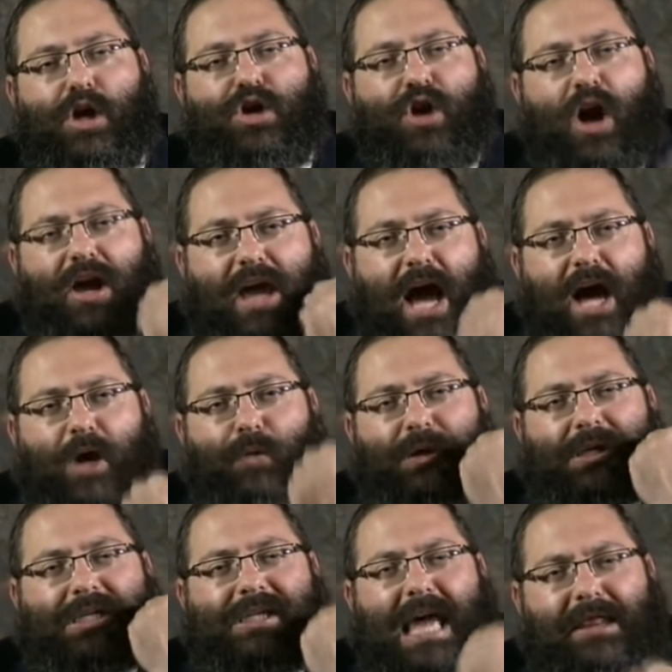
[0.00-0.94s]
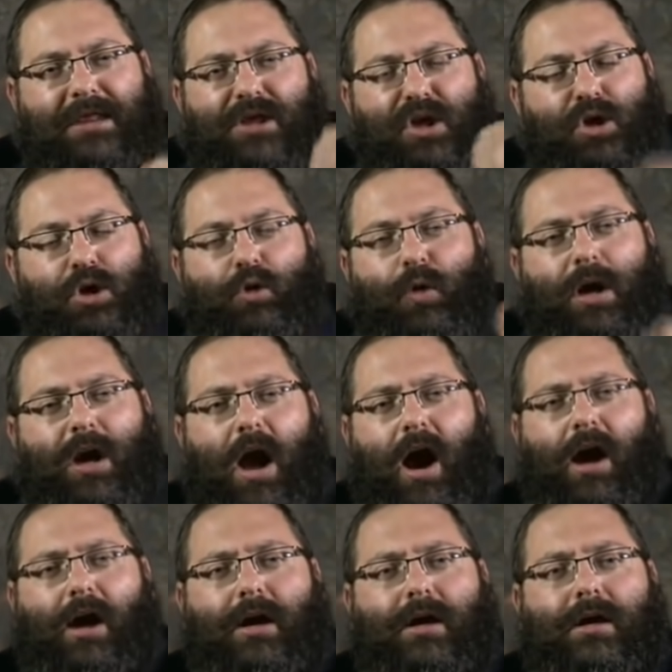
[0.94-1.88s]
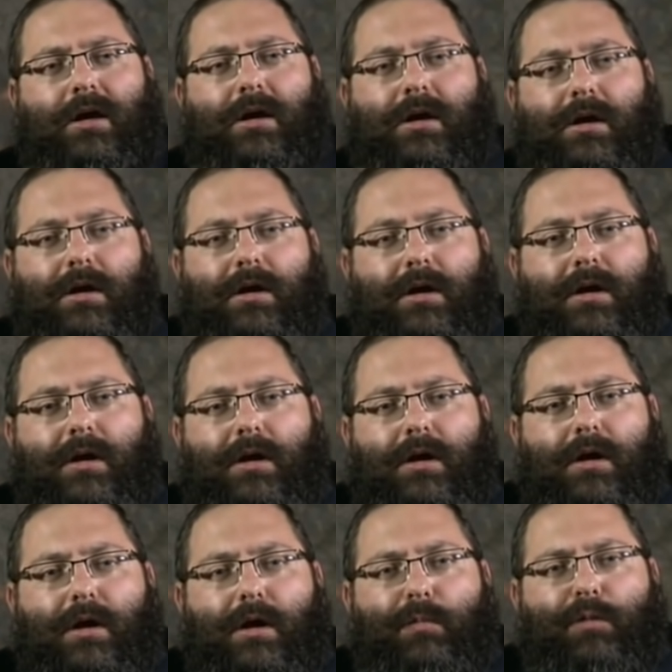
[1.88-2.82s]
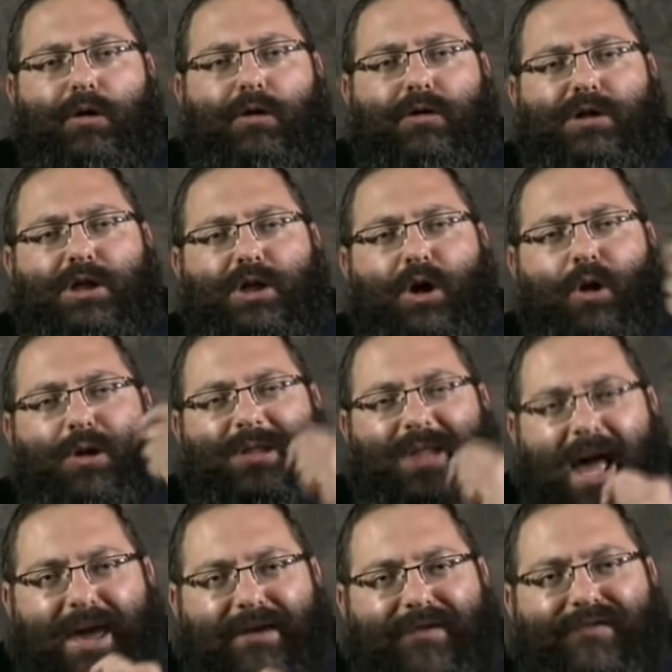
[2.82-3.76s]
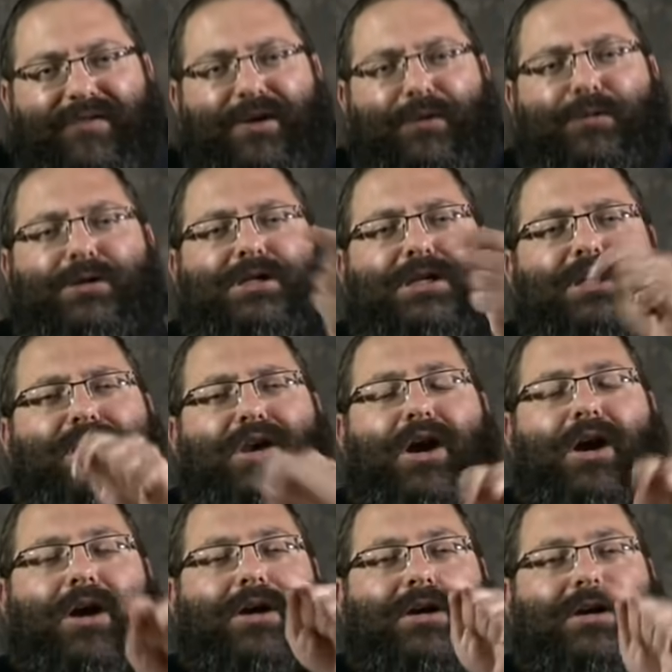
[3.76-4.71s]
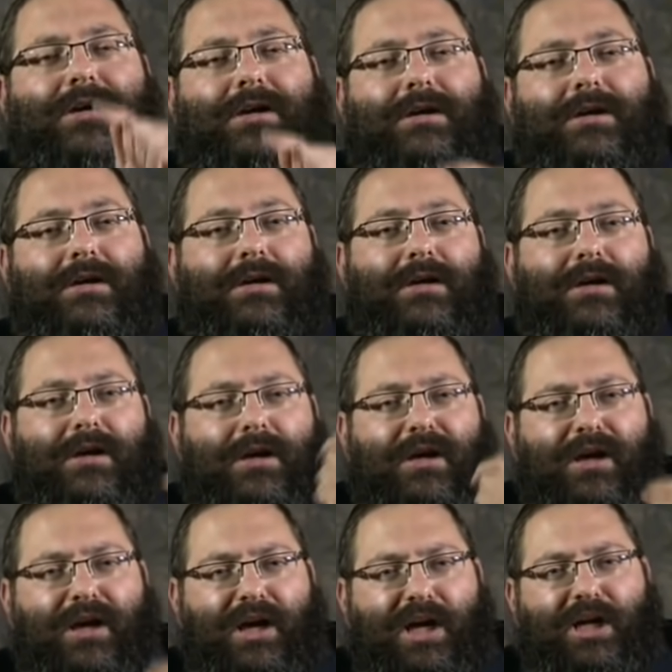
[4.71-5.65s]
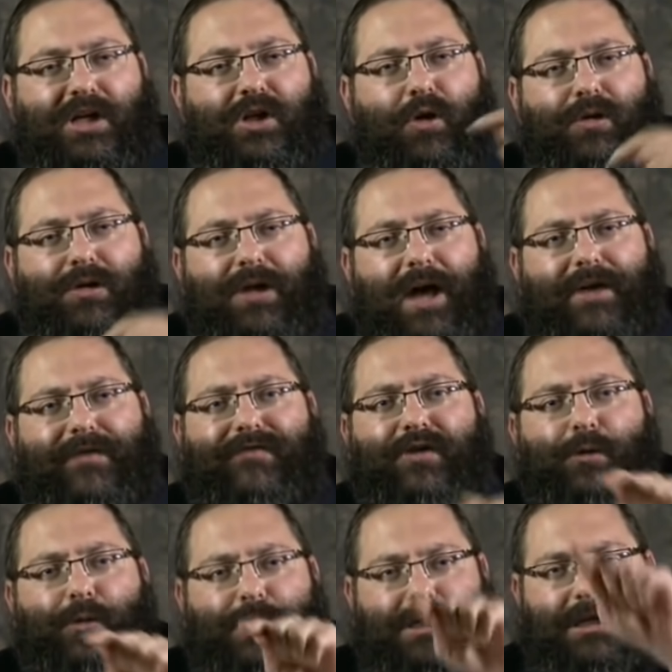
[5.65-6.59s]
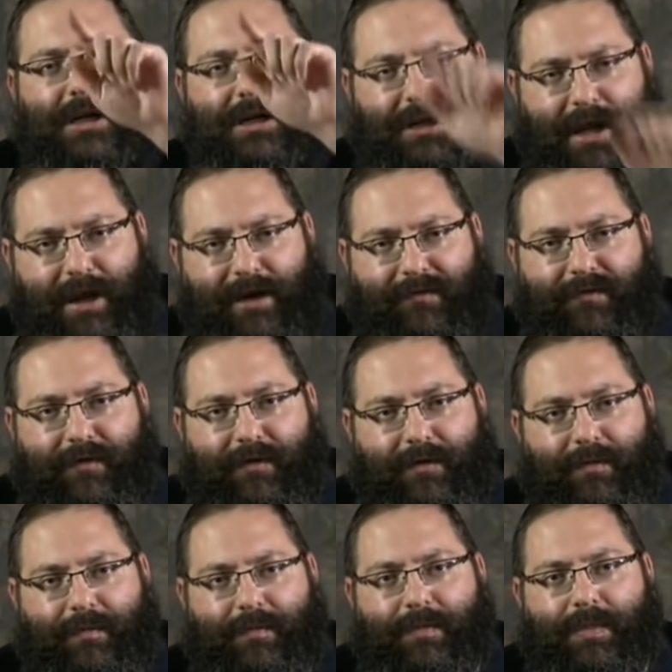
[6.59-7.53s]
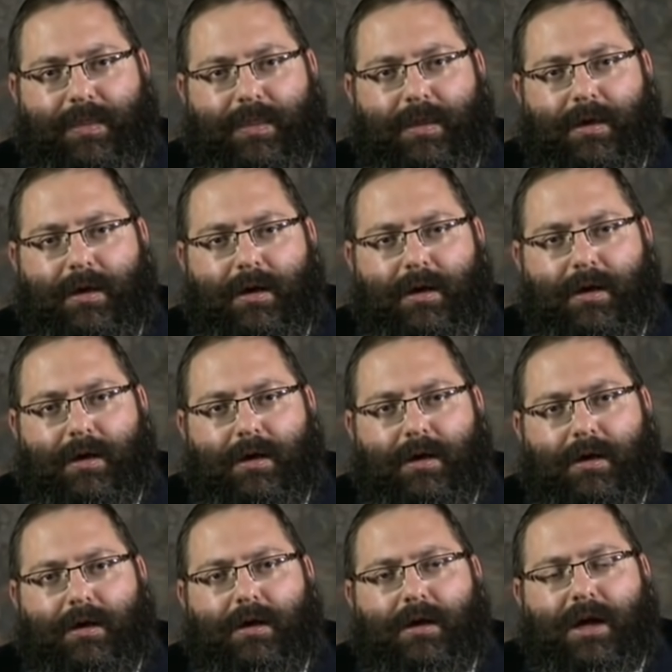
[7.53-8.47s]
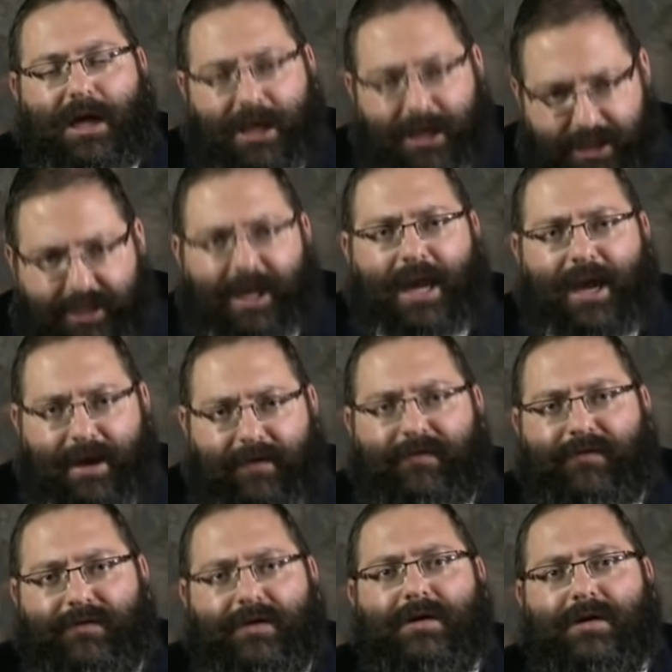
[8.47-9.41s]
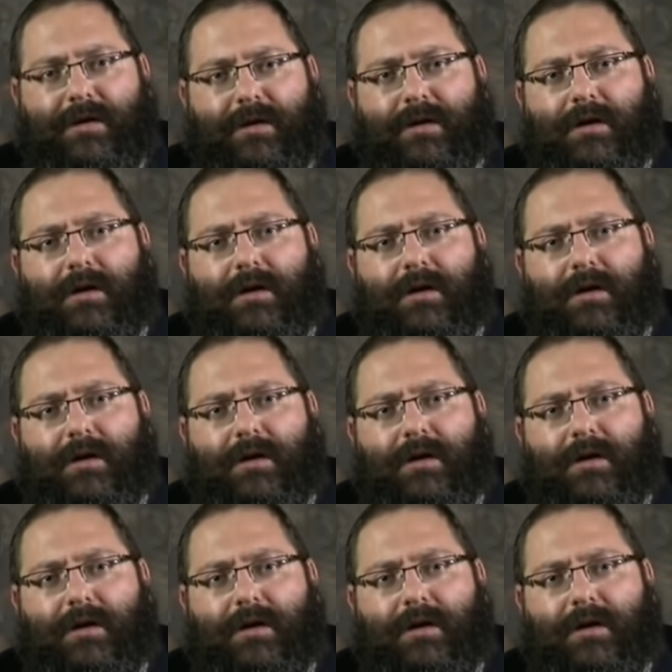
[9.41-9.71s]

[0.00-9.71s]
Noach was sent into an ark because his whole life he was in an ark. His whole life he was in a teva. He's saved.